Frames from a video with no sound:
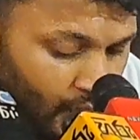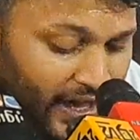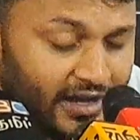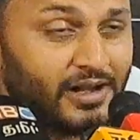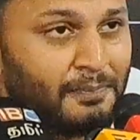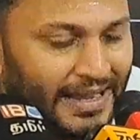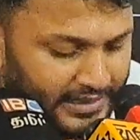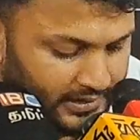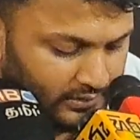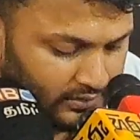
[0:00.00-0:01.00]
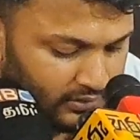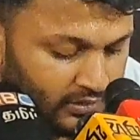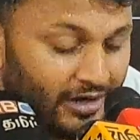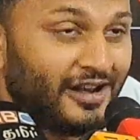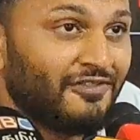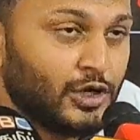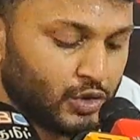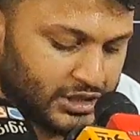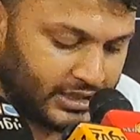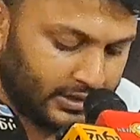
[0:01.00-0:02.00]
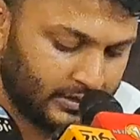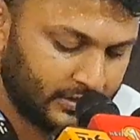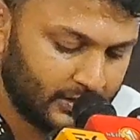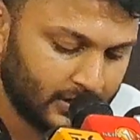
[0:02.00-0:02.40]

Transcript: We had a rebellion, a revolution,